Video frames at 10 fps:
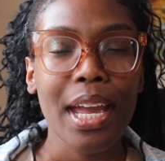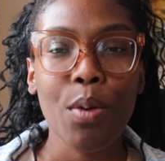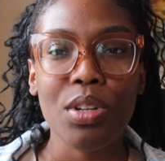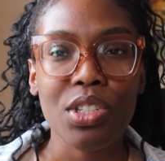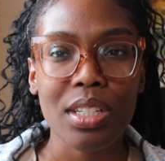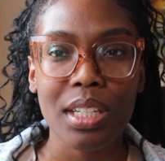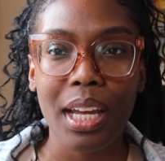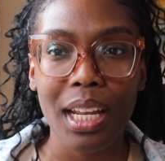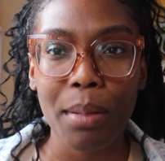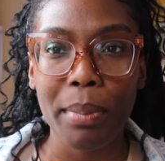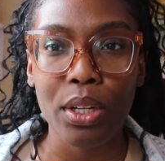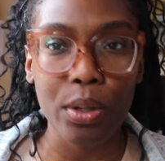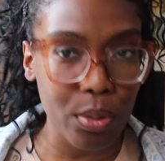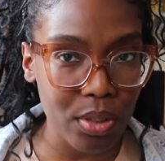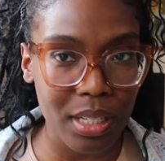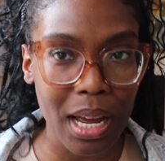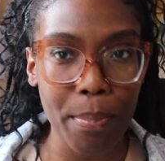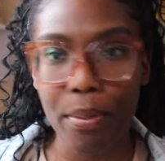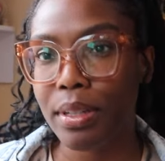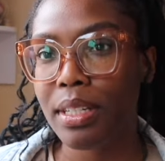it was just the enemy using
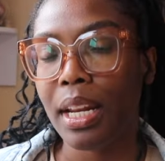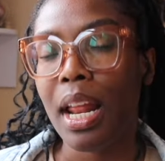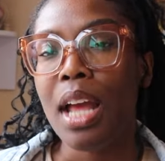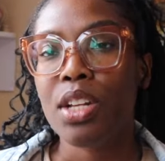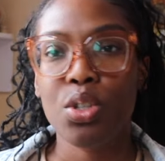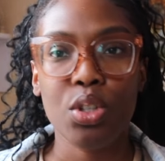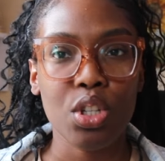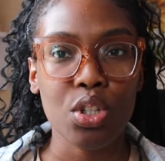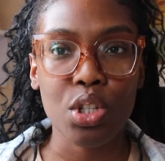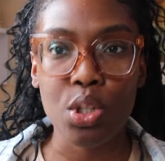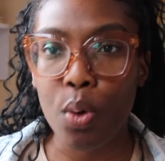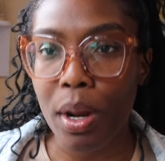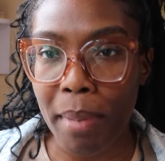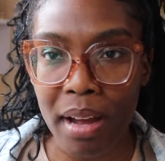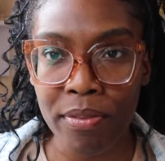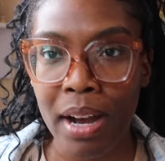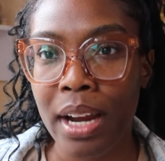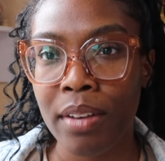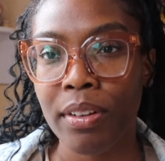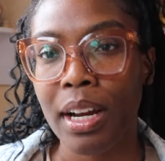that person to destroy my
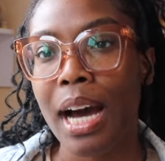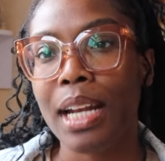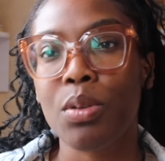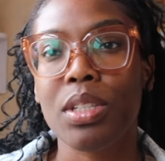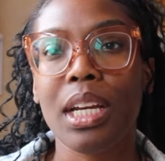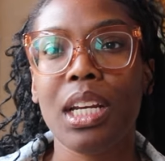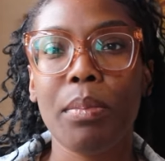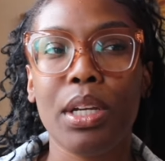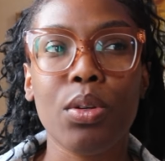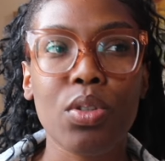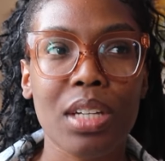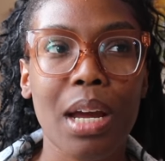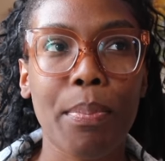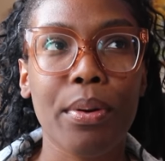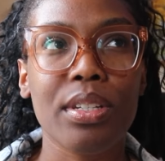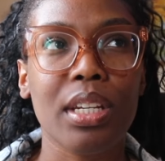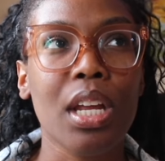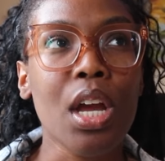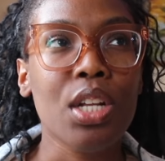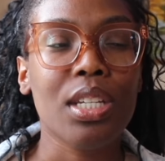fire for God. It was the enemy using that
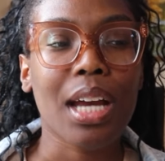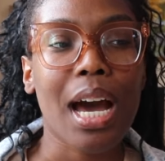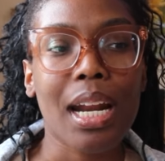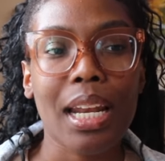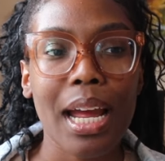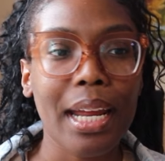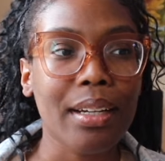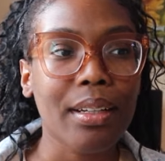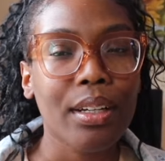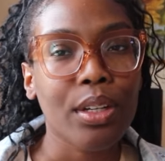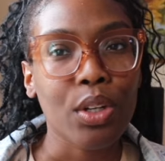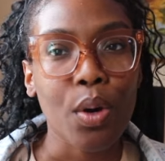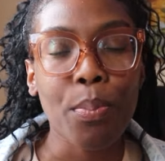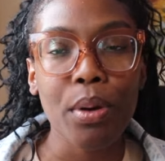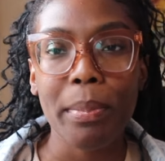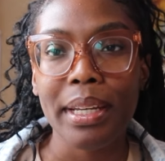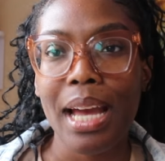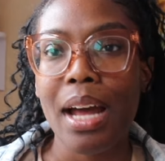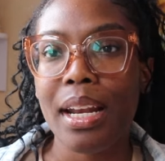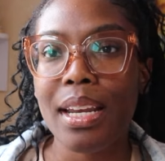person to kind of like you know, put me
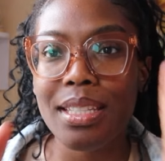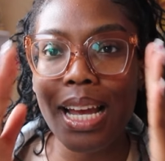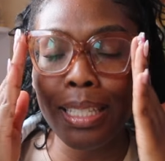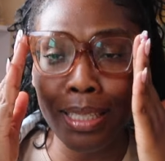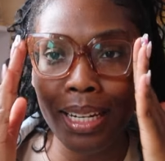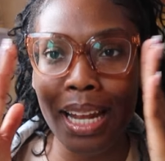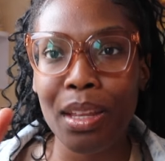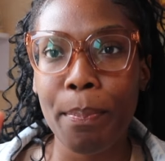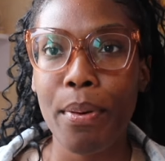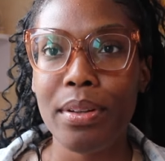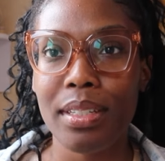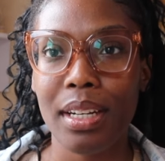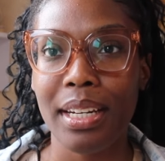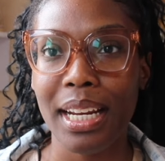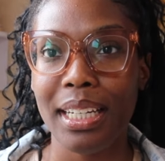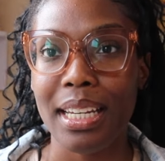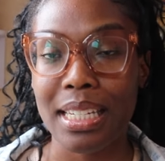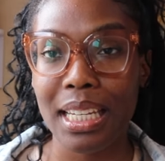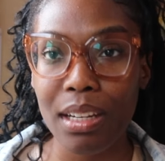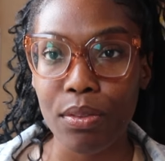down. And it's not to say that the person innately
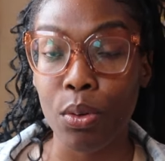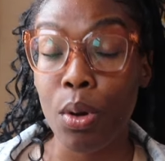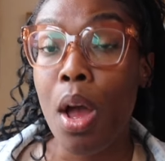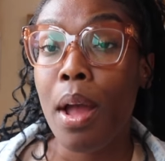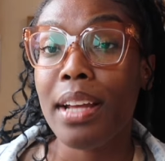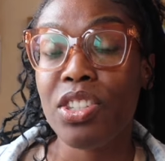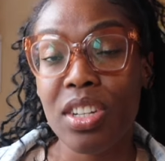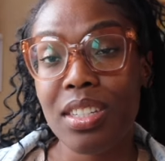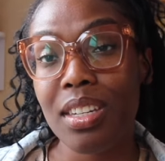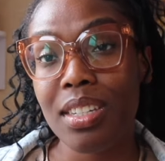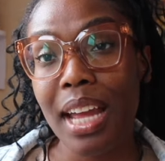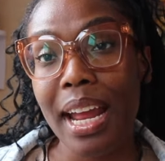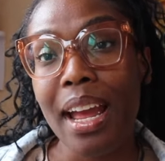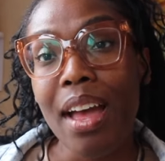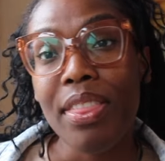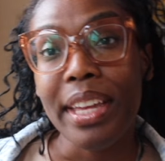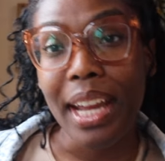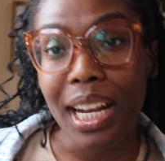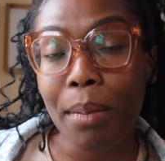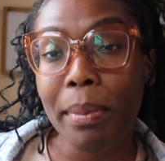is evil. It's just to say the
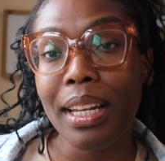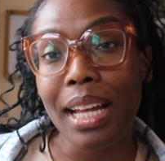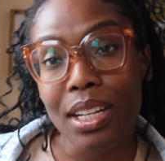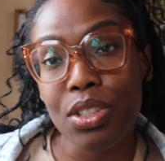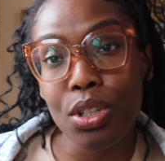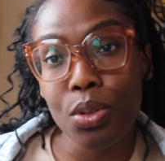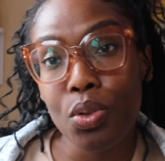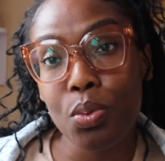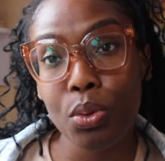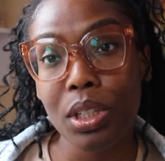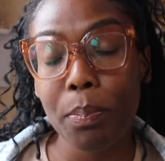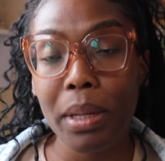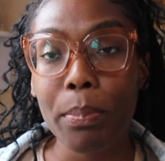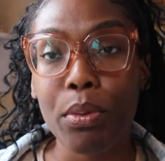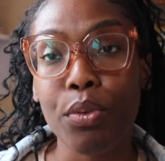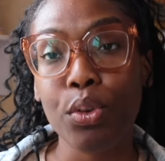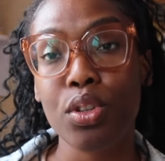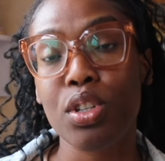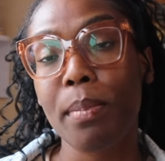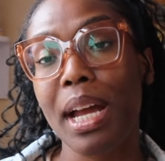enemy likes to use wounded people. If you're
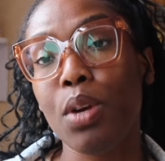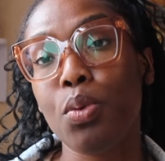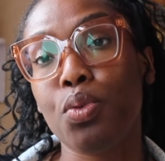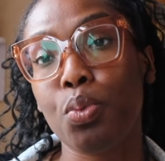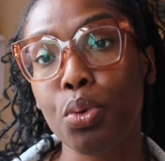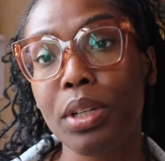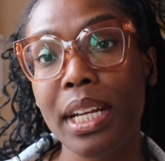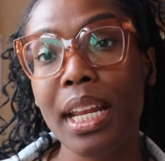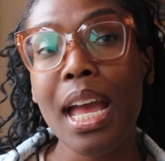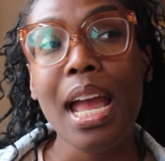somebody who's wounded,